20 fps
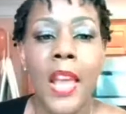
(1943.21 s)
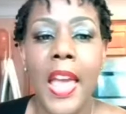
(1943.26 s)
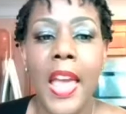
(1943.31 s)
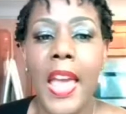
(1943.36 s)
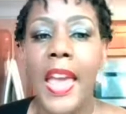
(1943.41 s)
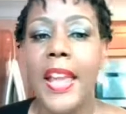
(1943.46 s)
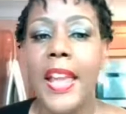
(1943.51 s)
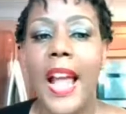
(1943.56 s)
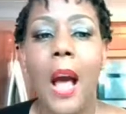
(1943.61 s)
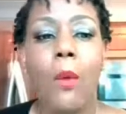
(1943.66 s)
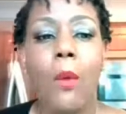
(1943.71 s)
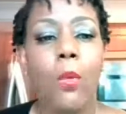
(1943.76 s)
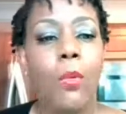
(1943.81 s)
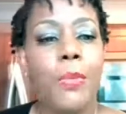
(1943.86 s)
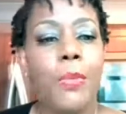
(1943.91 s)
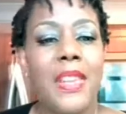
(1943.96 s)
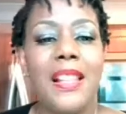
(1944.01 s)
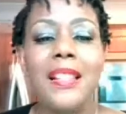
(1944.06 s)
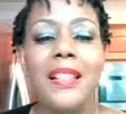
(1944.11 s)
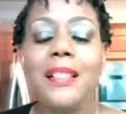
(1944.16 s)
and I will
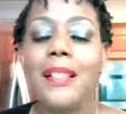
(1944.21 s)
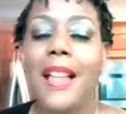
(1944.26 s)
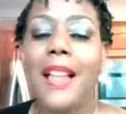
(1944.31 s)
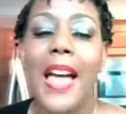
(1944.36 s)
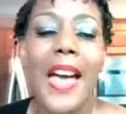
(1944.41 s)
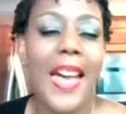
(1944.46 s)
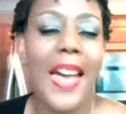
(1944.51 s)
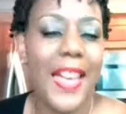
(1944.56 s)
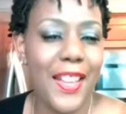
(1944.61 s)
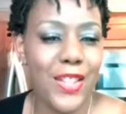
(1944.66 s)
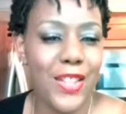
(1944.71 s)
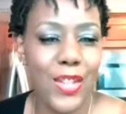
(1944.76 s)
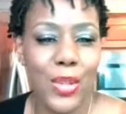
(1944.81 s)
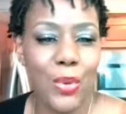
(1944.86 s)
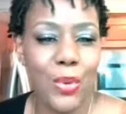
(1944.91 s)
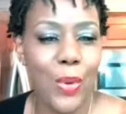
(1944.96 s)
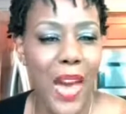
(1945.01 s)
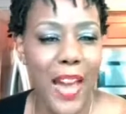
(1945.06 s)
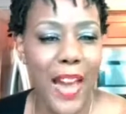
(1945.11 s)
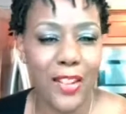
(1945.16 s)
be glad
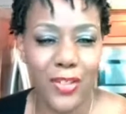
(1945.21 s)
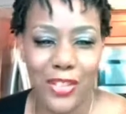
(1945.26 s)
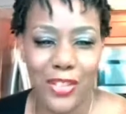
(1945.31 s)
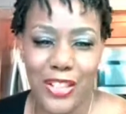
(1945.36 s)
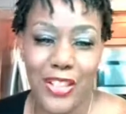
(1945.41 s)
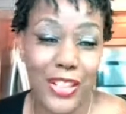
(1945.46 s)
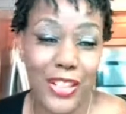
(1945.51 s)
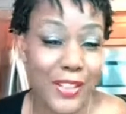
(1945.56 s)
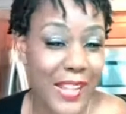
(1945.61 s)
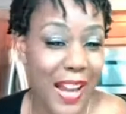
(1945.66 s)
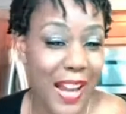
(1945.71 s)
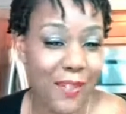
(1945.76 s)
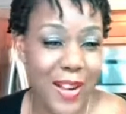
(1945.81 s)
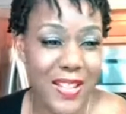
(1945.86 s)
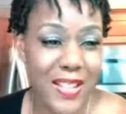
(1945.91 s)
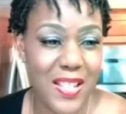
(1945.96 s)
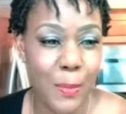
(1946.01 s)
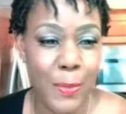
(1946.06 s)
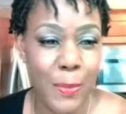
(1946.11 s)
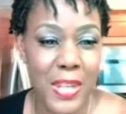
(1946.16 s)
to actually cook that
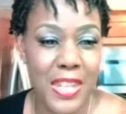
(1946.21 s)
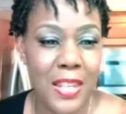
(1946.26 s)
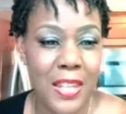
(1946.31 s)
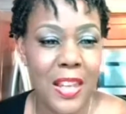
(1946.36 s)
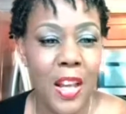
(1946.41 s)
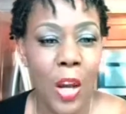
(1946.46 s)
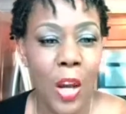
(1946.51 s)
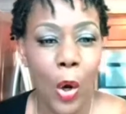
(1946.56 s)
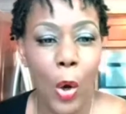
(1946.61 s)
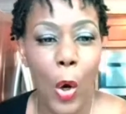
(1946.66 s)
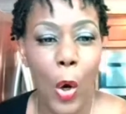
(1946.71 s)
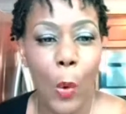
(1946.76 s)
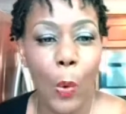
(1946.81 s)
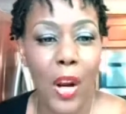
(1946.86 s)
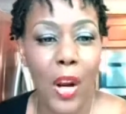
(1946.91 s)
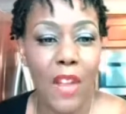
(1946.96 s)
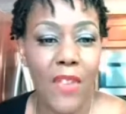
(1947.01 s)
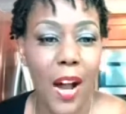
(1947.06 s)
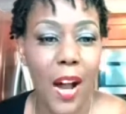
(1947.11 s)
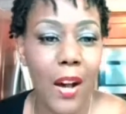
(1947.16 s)
recipe on
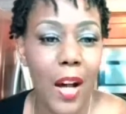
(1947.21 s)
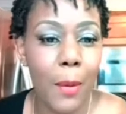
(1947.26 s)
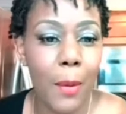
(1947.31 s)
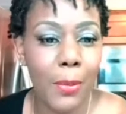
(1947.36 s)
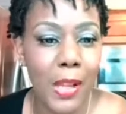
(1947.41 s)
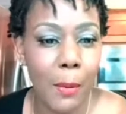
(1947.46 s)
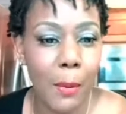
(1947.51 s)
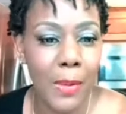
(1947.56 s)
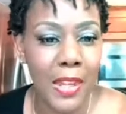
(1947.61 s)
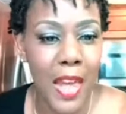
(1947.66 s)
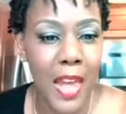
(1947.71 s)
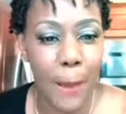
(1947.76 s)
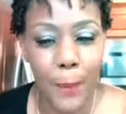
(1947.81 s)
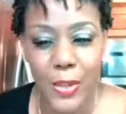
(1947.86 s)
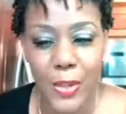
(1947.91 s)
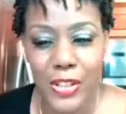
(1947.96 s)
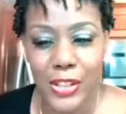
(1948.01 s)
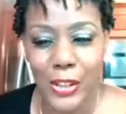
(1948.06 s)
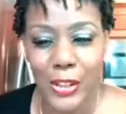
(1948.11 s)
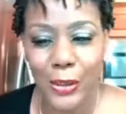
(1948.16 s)
one of our upcoming
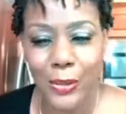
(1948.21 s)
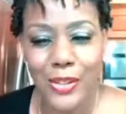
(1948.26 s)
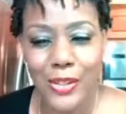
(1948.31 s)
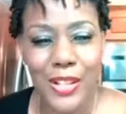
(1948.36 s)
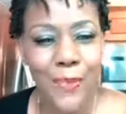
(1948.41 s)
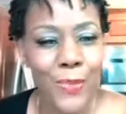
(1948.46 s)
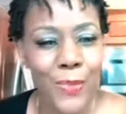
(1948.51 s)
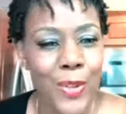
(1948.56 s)
episodes.